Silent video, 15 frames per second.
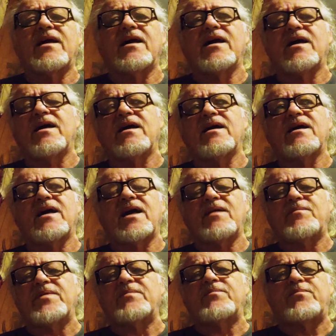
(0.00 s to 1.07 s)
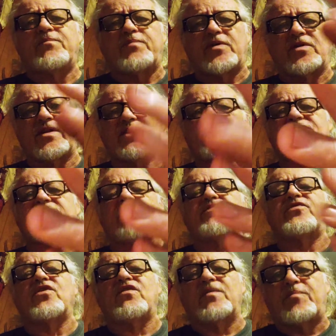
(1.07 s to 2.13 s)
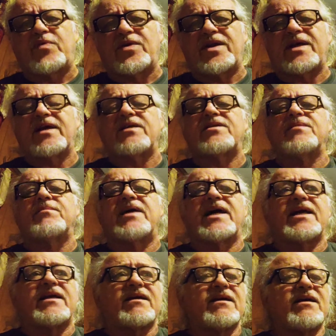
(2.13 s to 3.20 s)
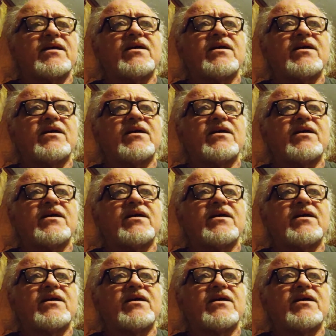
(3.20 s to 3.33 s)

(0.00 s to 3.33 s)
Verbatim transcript: I've been pulling stuff off and putting it to my...